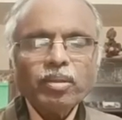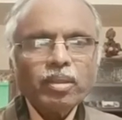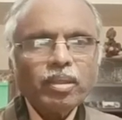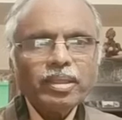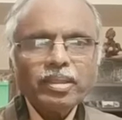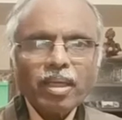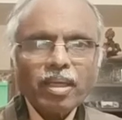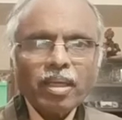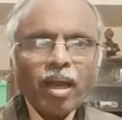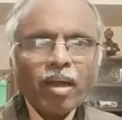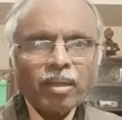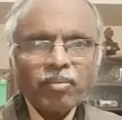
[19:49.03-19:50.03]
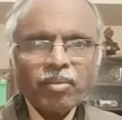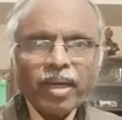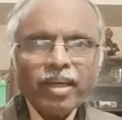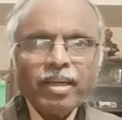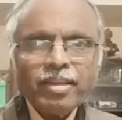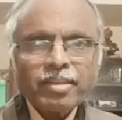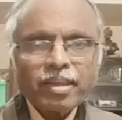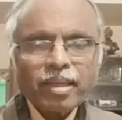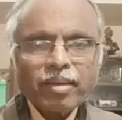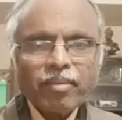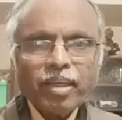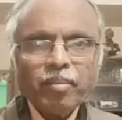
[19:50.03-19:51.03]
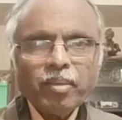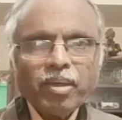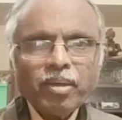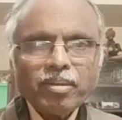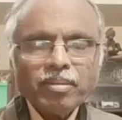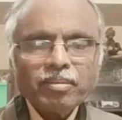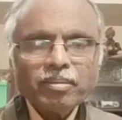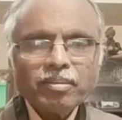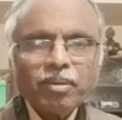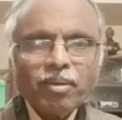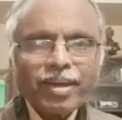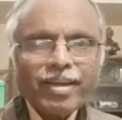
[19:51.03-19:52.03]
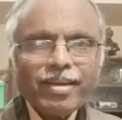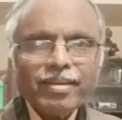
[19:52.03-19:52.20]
these are a lot of guidelines are available. Okay.